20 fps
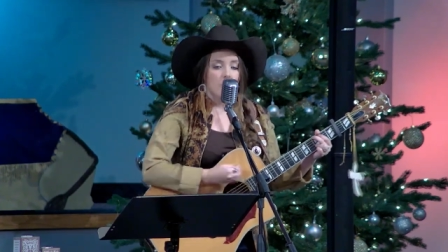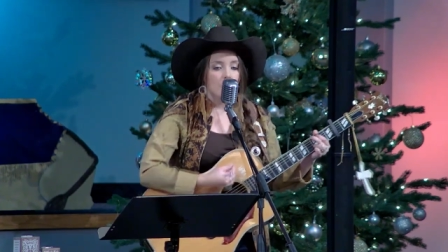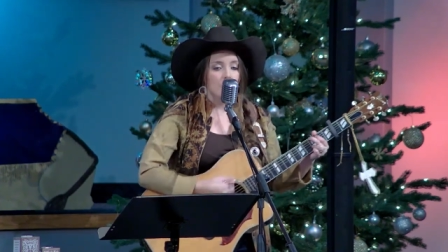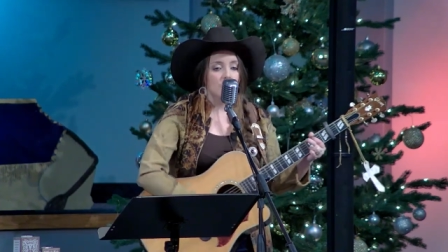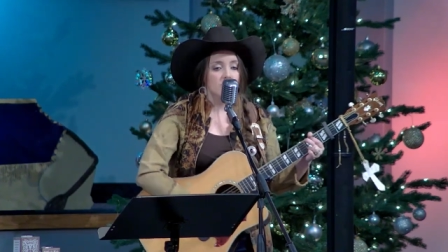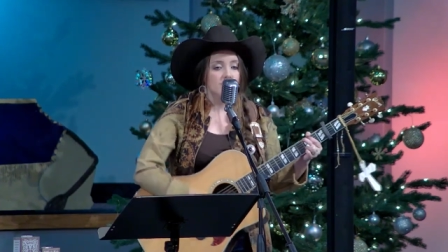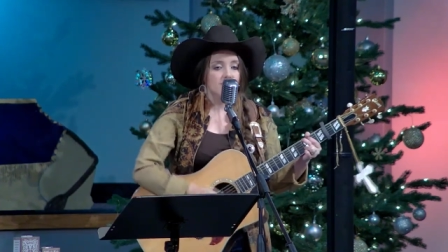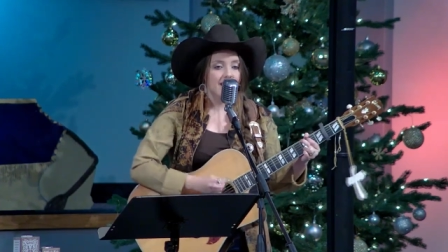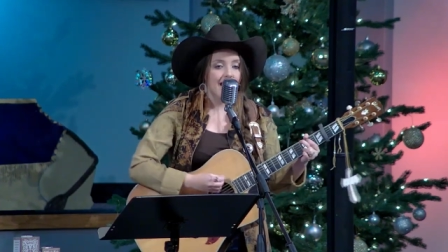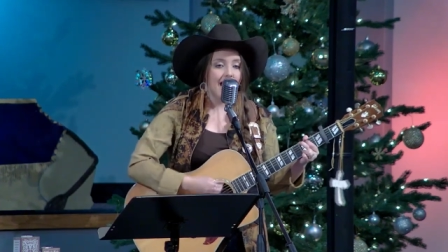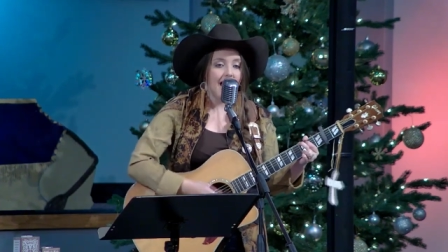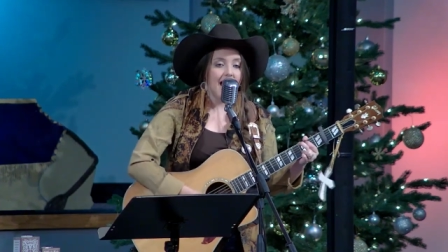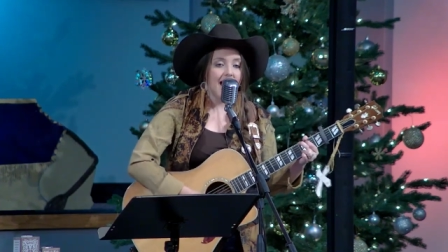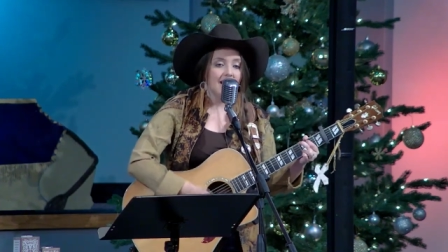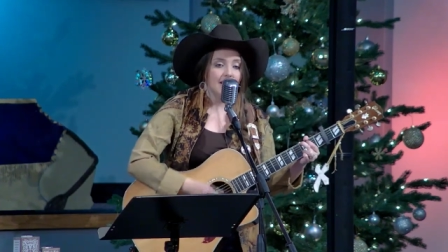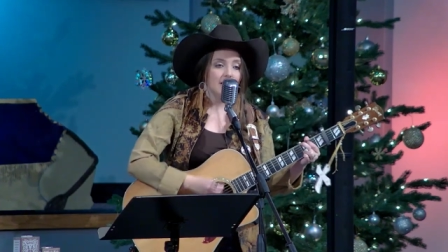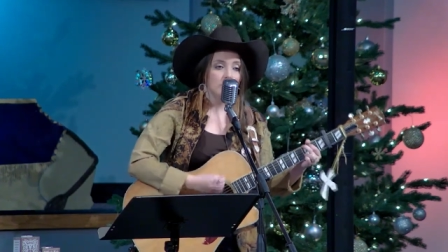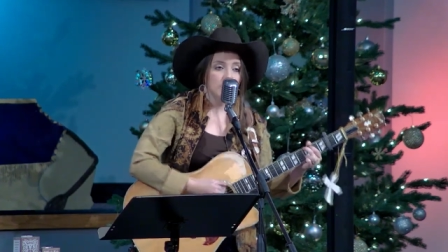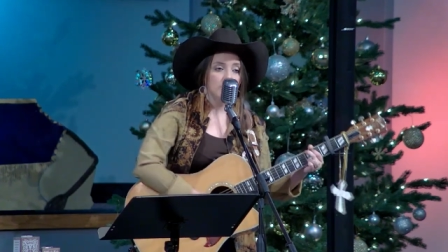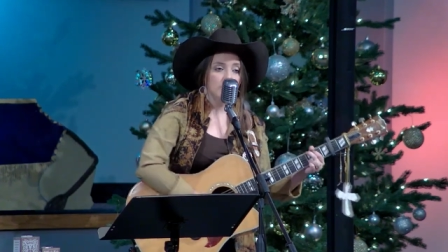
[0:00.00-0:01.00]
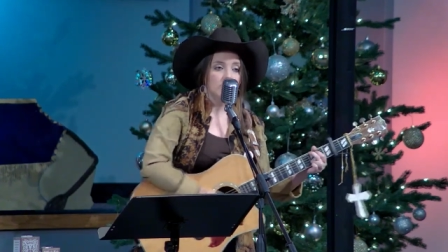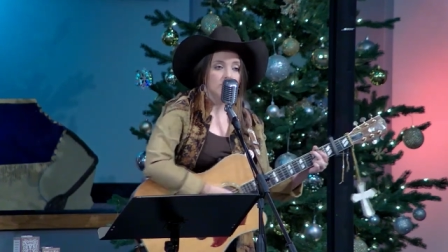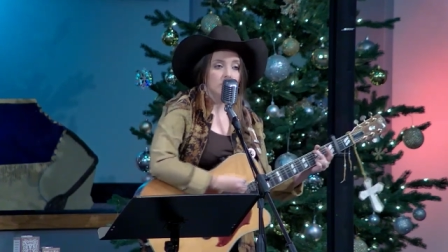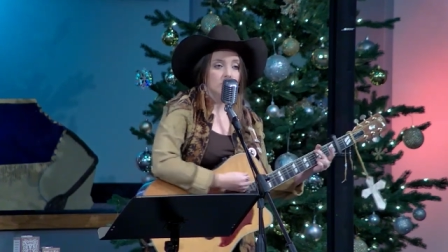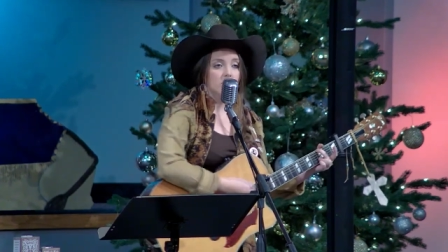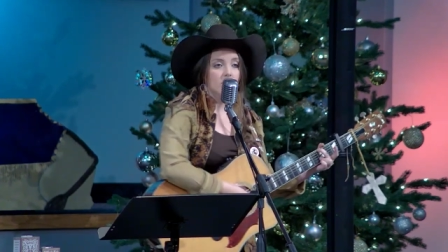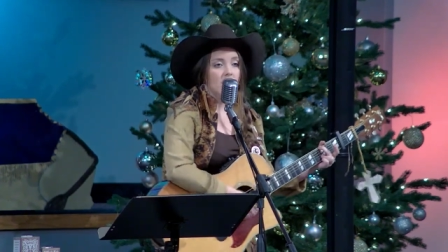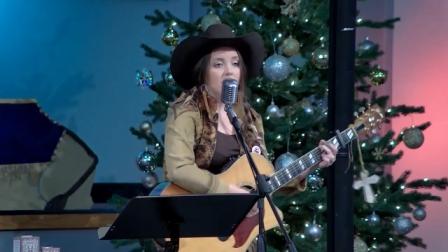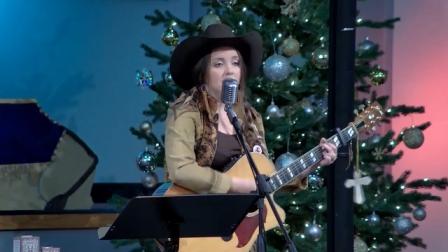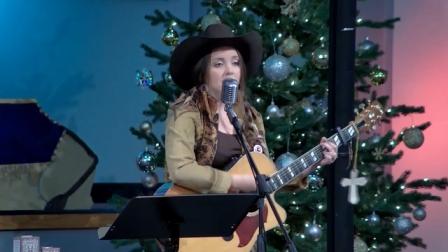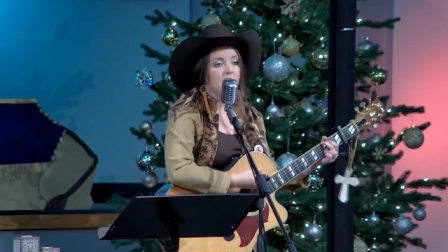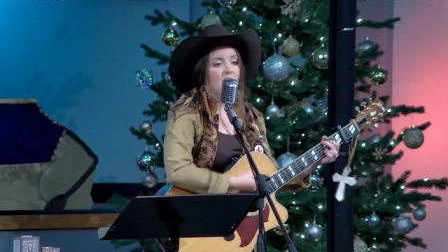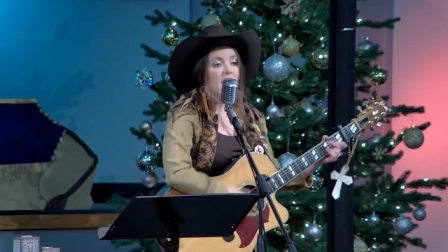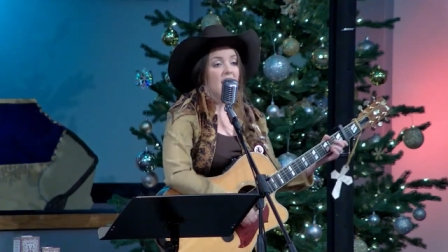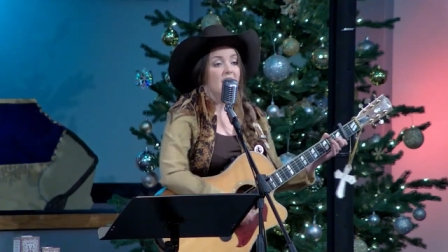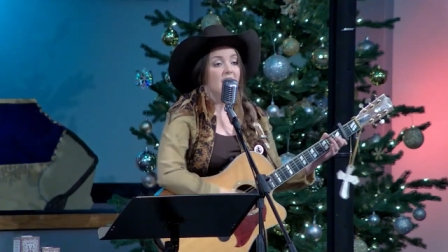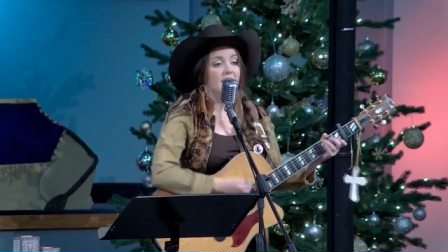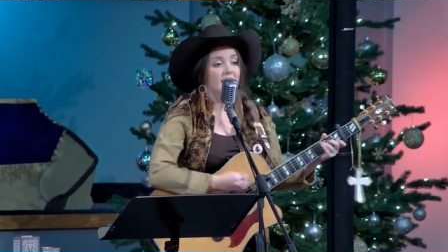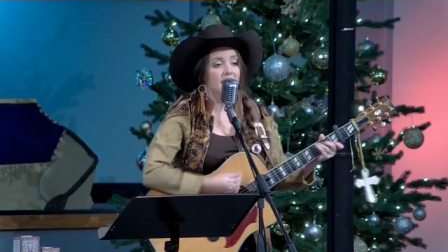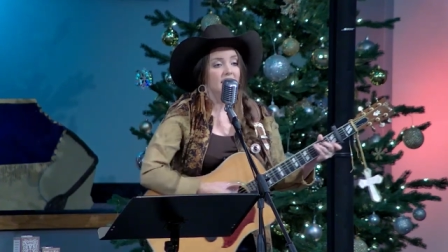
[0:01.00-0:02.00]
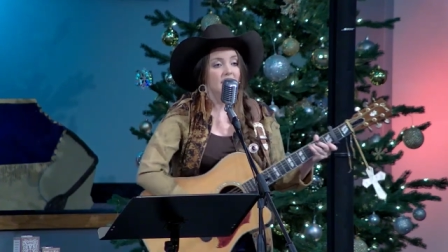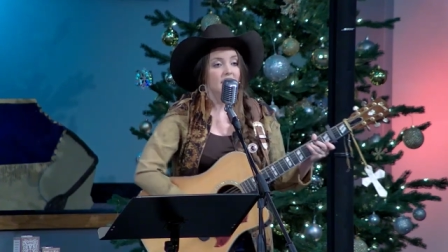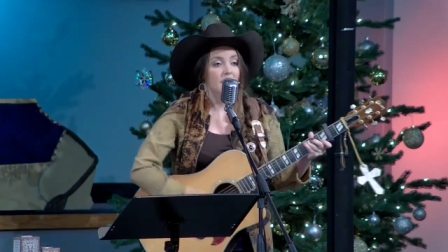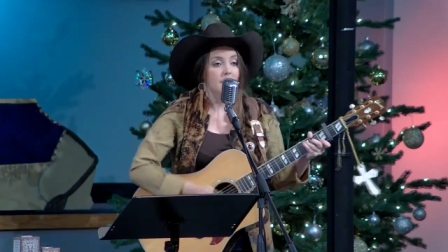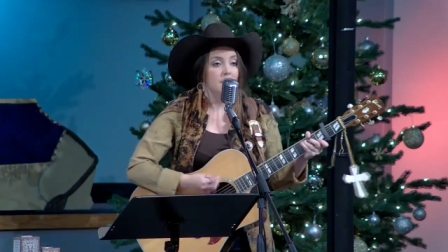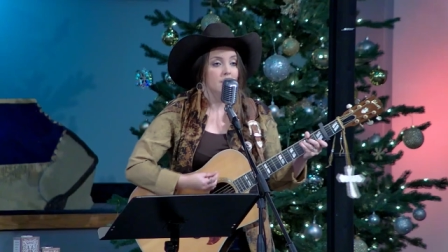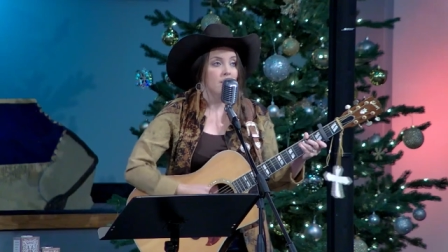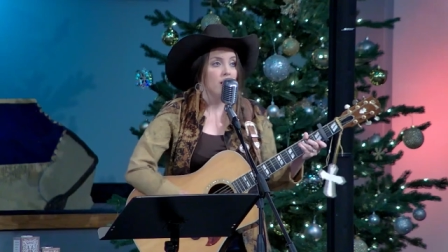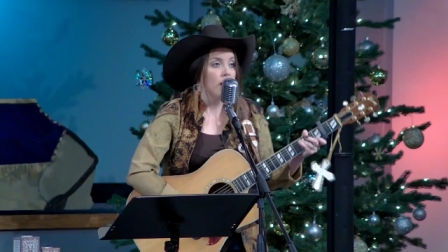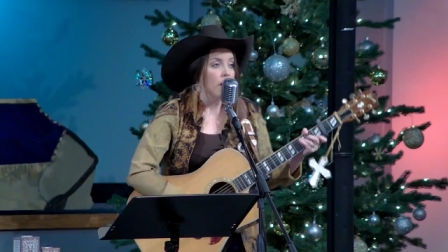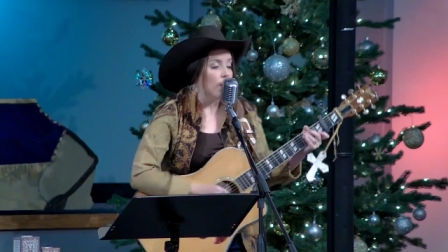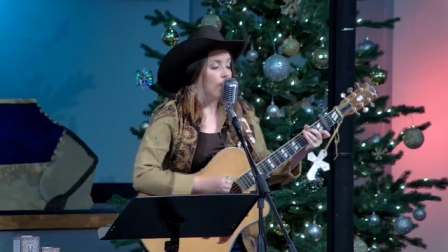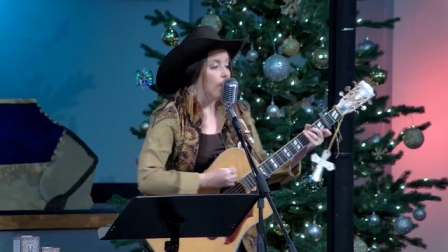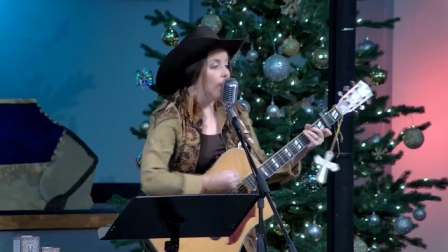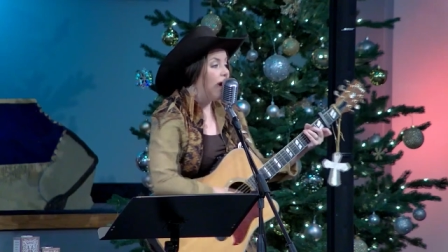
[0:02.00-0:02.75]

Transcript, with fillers: or Daddy looked a lot like him.